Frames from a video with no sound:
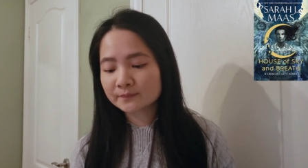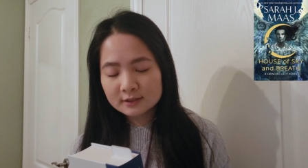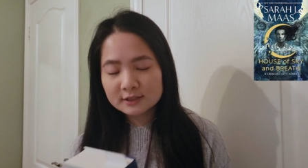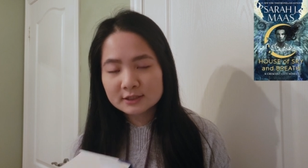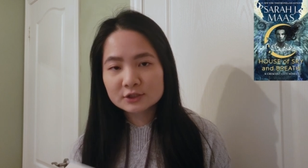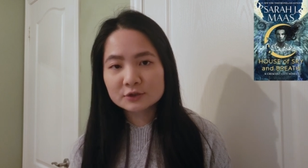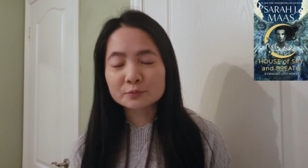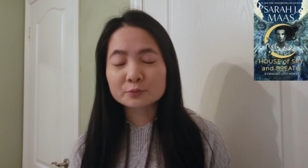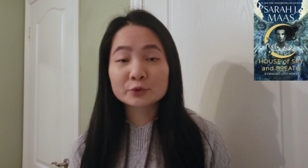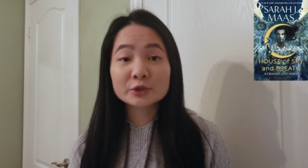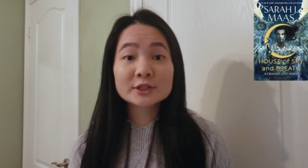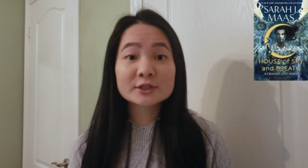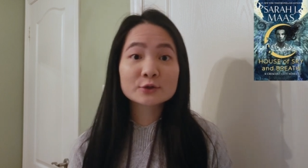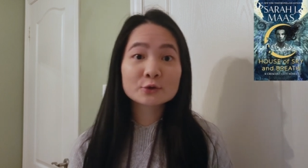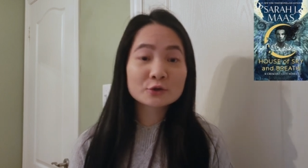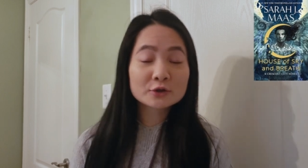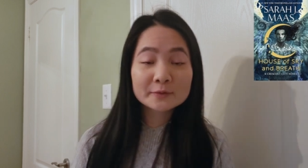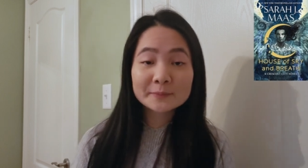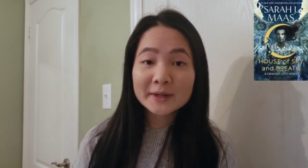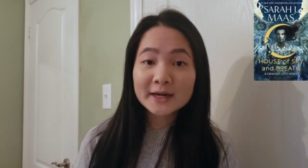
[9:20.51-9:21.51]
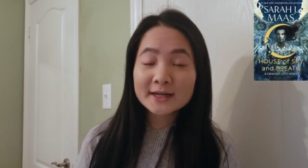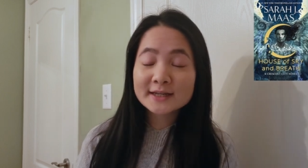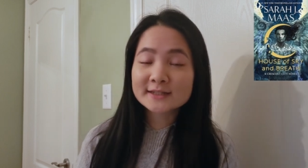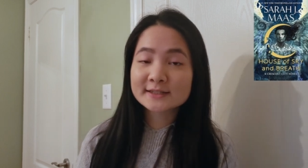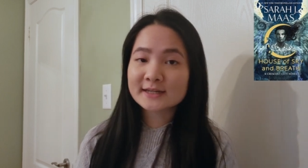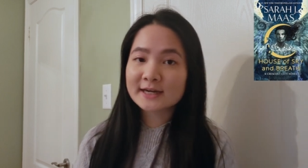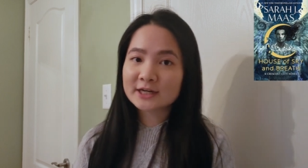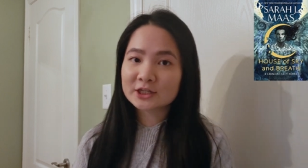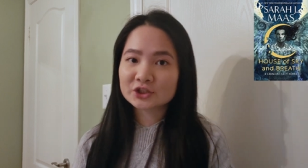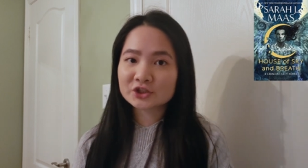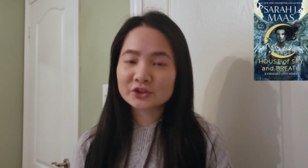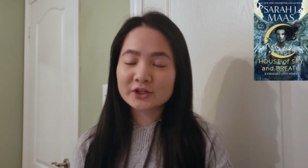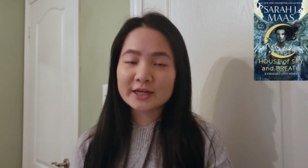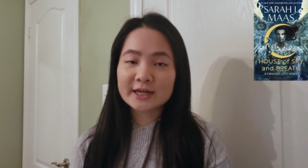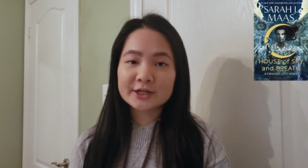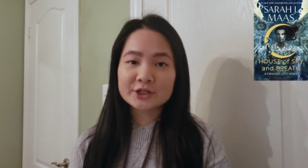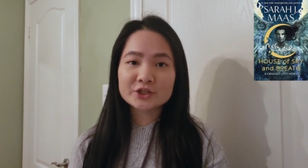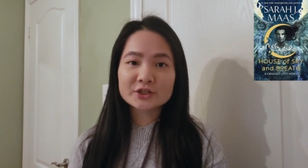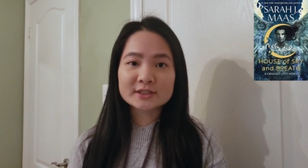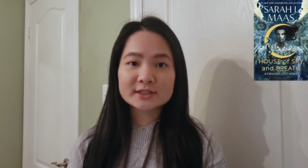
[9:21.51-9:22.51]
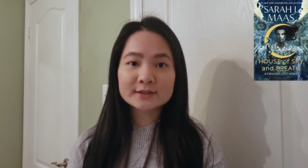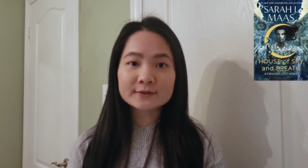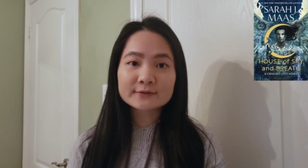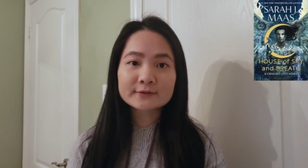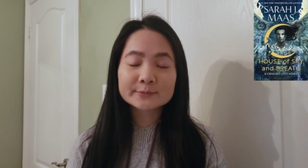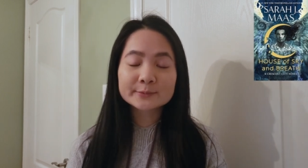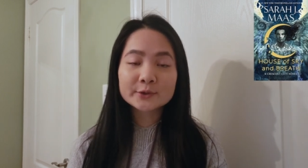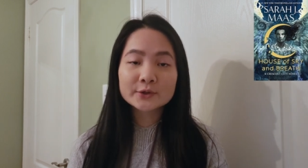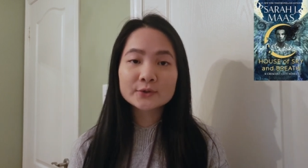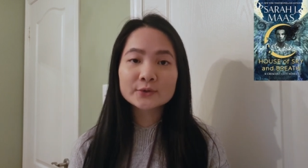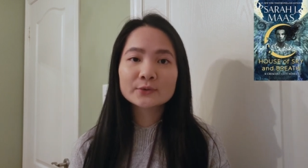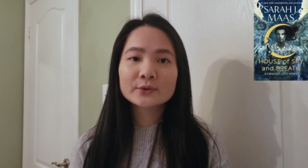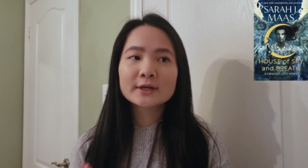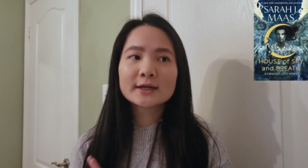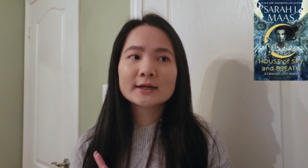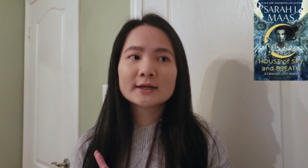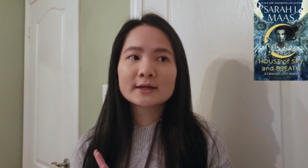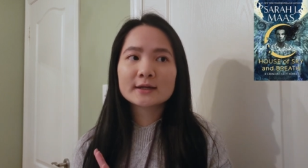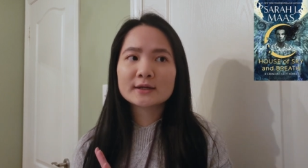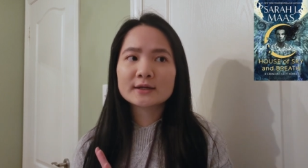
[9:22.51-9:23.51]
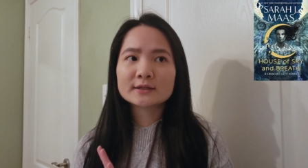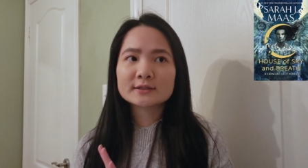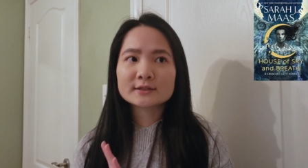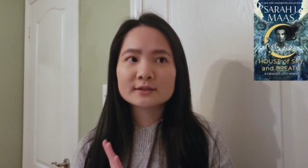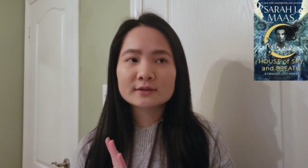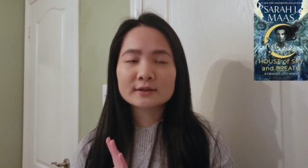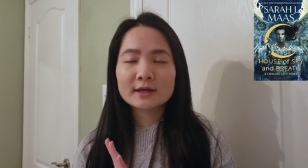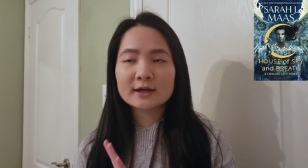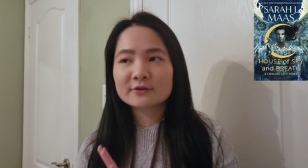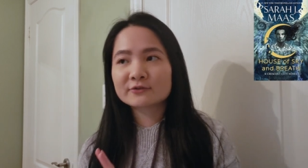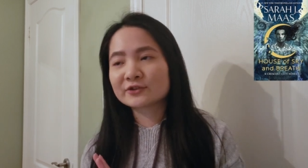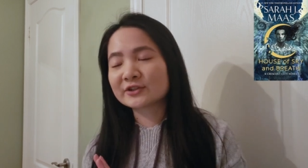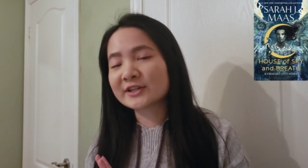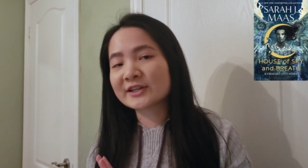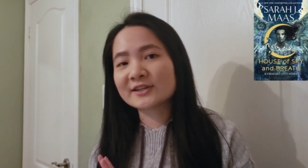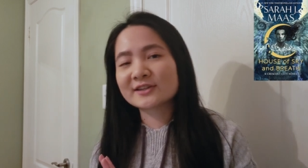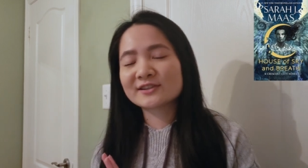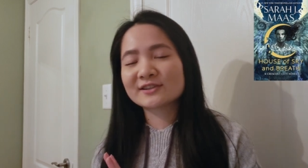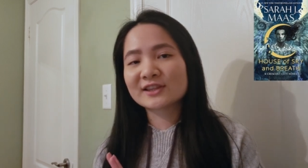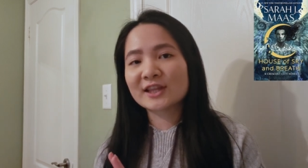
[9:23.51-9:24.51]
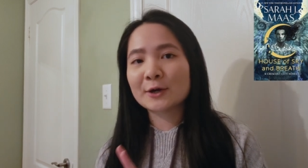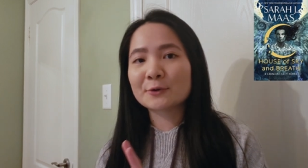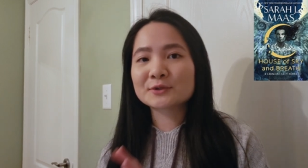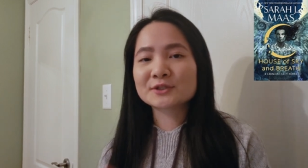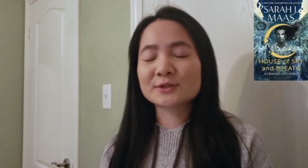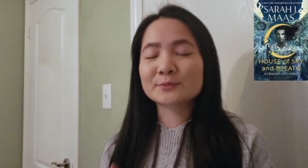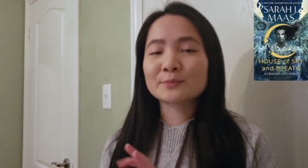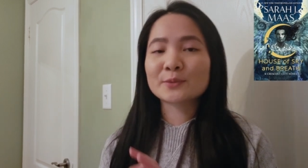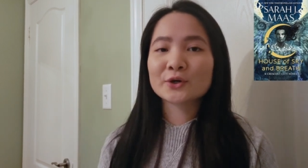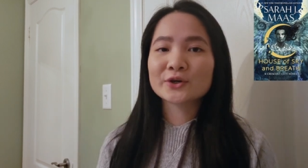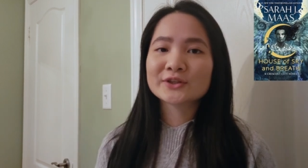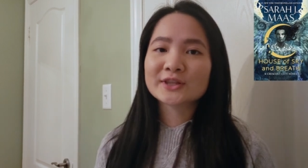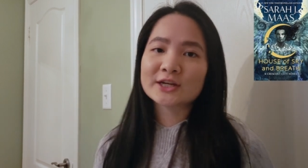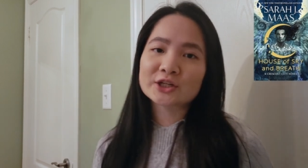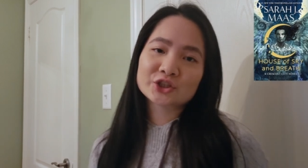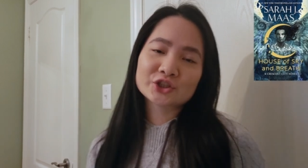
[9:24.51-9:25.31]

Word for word: So Prince Cormac is actually Agent Silverbow, and that really that was the part that